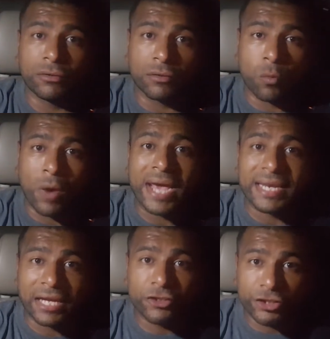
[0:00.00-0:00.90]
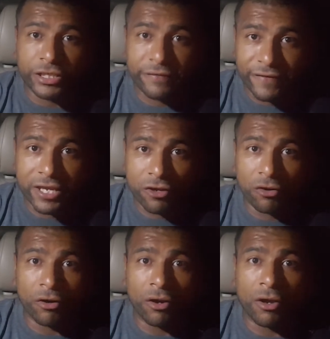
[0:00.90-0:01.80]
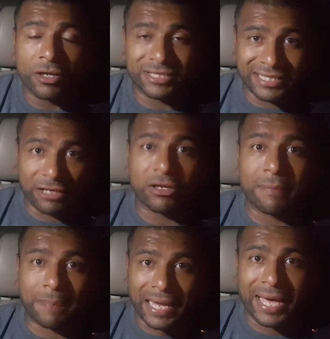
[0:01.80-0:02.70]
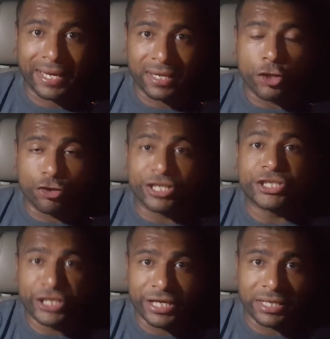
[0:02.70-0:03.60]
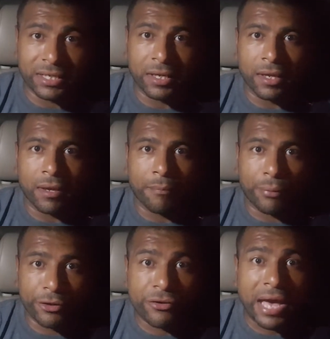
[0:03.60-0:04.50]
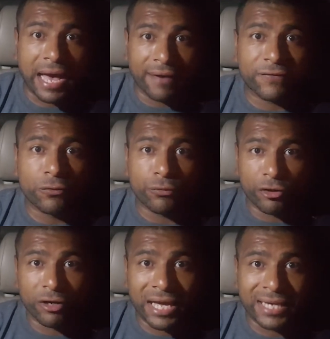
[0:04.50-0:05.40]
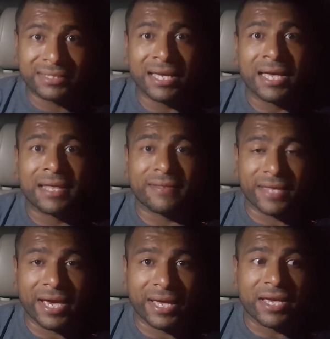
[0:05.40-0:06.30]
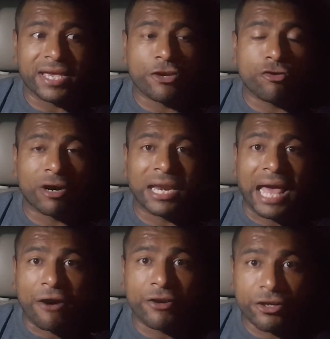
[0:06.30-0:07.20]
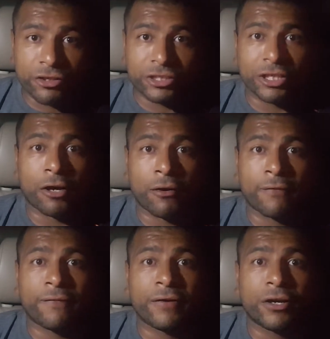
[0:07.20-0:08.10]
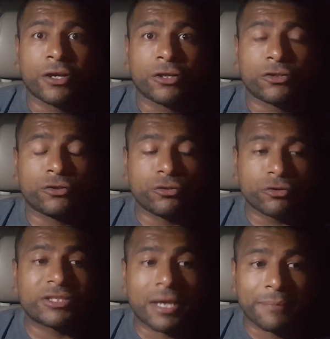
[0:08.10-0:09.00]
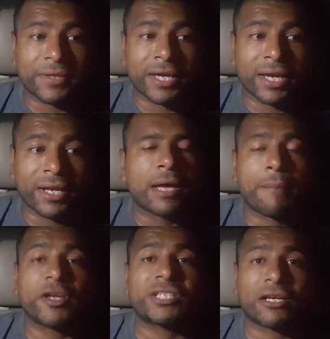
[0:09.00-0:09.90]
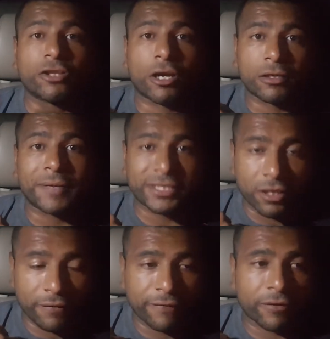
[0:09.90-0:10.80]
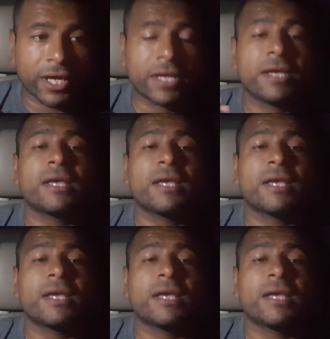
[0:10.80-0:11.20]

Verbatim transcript: why not to cheat video still apply. You can cheat, but you have to realize that you're allowing yourself to do something. I'm gonna start talking to myself, okay?